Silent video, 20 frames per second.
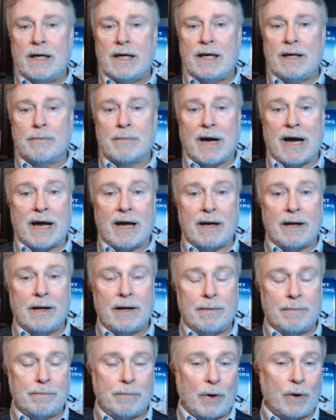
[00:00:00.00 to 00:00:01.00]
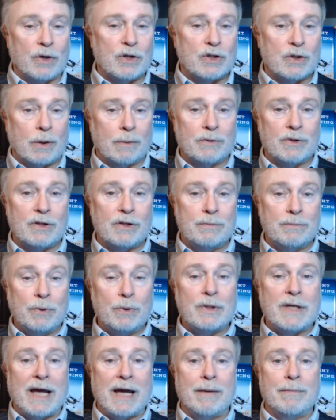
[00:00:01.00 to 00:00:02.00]
in my Barnstormer's
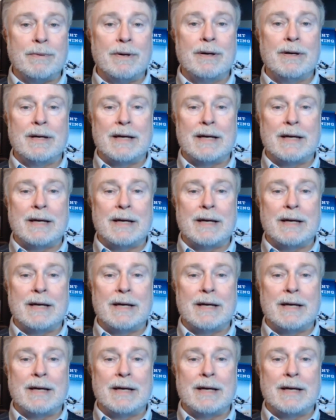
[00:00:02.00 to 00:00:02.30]
Bootcamp